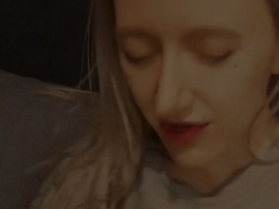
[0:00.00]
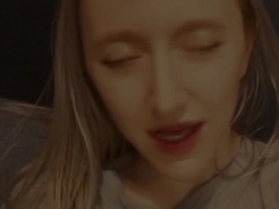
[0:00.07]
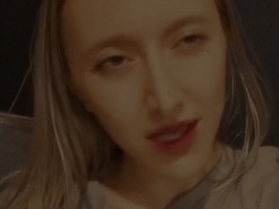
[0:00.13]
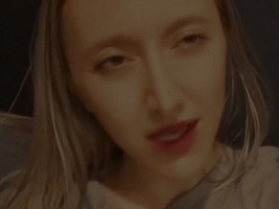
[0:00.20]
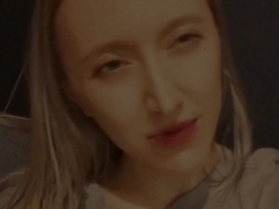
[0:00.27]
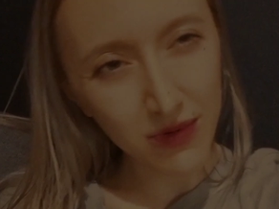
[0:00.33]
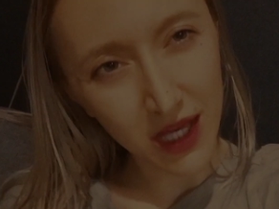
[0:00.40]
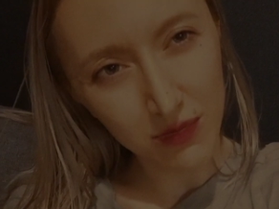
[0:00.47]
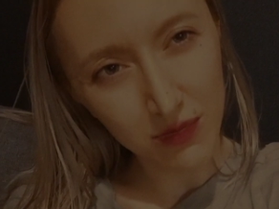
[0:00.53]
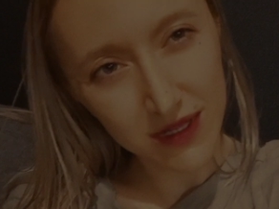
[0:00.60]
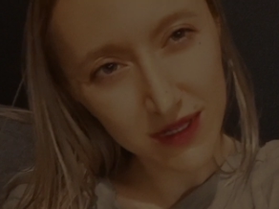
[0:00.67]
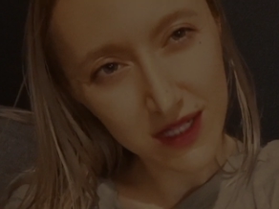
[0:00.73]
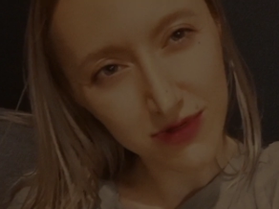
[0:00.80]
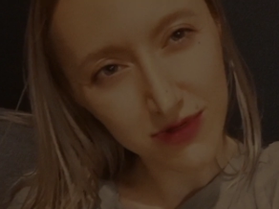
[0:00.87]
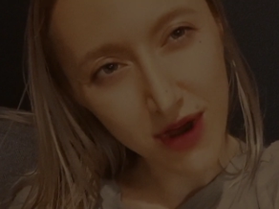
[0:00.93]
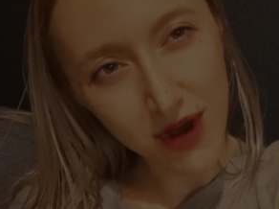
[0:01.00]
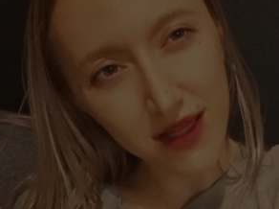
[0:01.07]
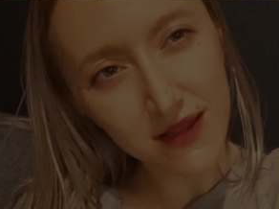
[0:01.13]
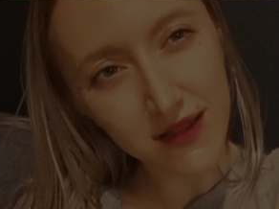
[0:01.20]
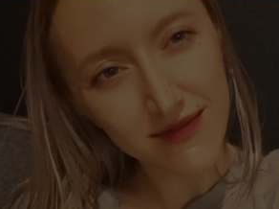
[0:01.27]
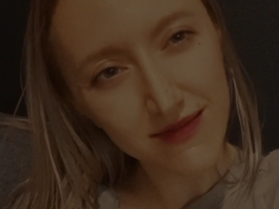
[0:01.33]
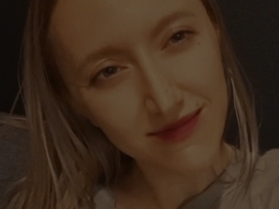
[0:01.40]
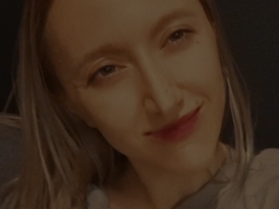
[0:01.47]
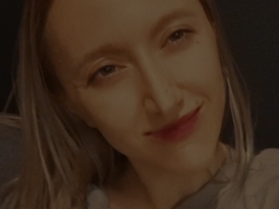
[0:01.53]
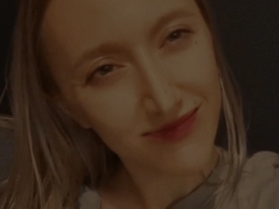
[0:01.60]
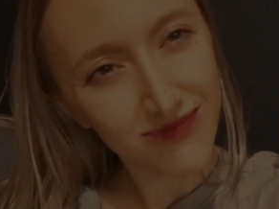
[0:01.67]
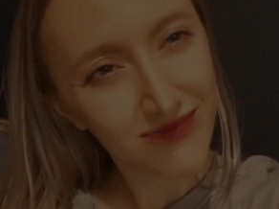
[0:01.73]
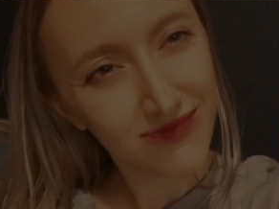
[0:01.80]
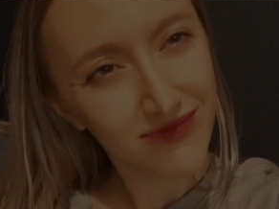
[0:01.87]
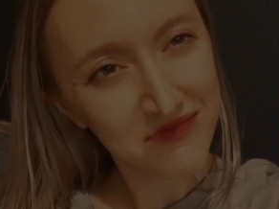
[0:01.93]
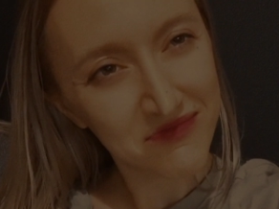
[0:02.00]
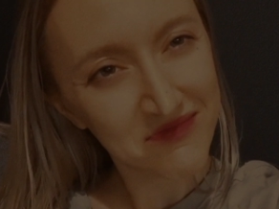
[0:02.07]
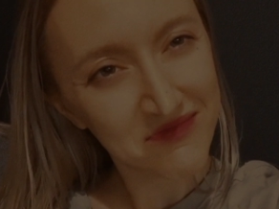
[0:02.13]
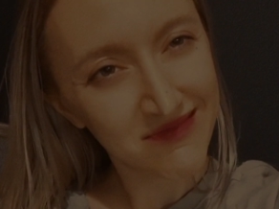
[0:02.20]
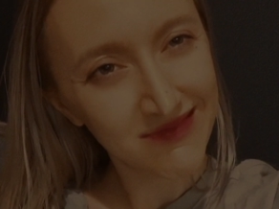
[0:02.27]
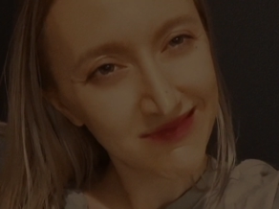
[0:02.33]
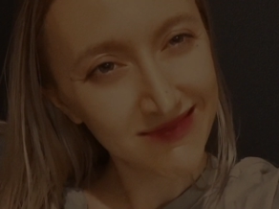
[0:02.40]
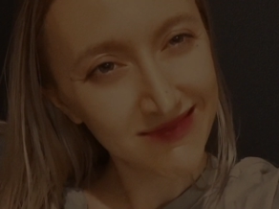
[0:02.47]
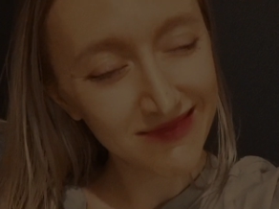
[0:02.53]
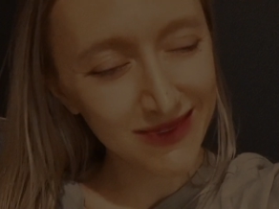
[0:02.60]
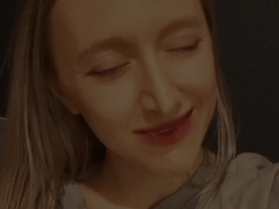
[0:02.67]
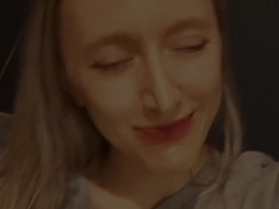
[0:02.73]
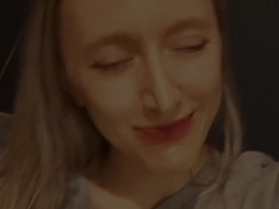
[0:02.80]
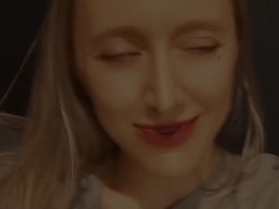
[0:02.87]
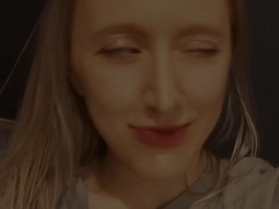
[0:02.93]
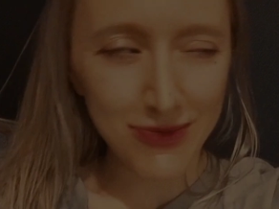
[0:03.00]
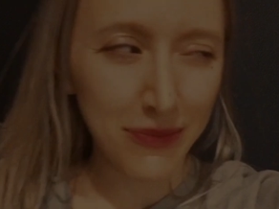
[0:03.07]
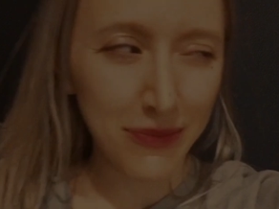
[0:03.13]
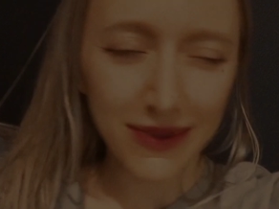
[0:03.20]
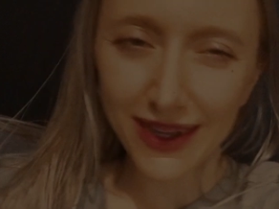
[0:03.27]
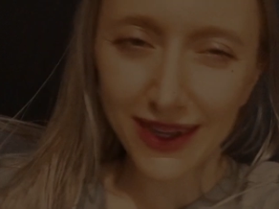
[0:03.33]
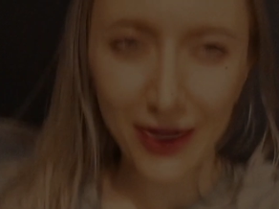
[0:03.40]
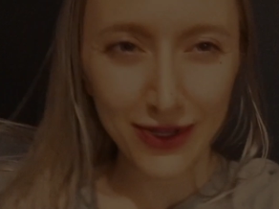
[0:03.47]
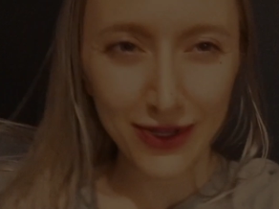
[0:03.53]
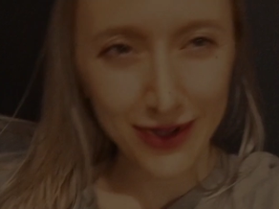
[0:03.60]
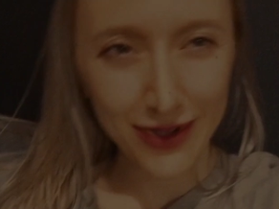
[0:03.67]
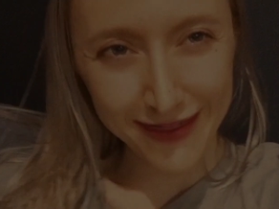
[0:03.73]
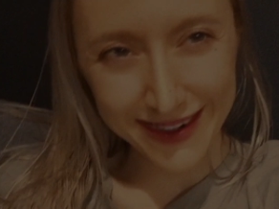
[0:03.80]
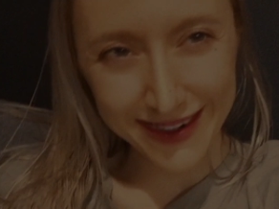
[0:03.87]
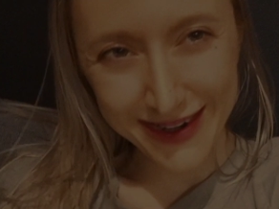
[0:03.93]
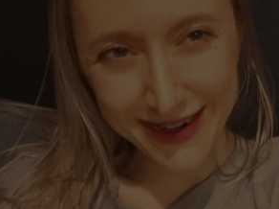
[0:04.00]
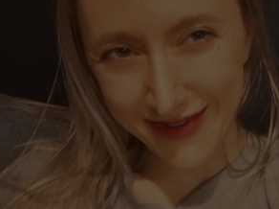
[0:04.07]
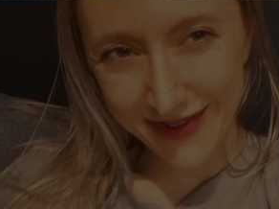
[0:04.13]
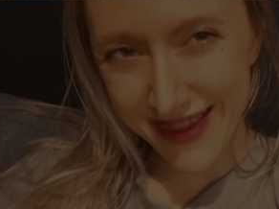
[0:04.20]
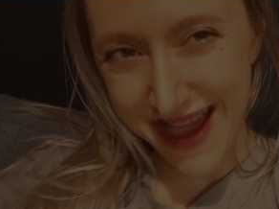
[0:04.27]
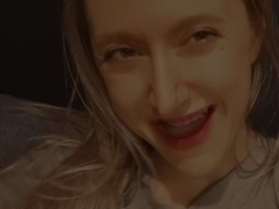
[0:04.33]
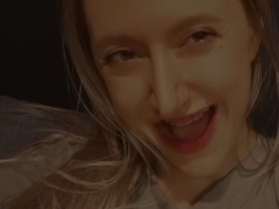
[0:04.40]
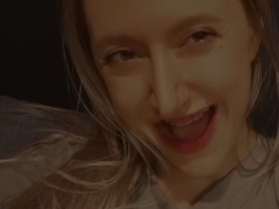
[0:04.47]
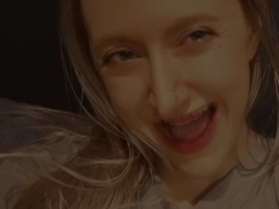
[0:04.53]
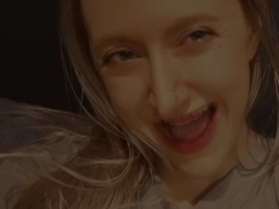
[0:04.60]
being Mrs. Wren. It's probably all you ever know. that.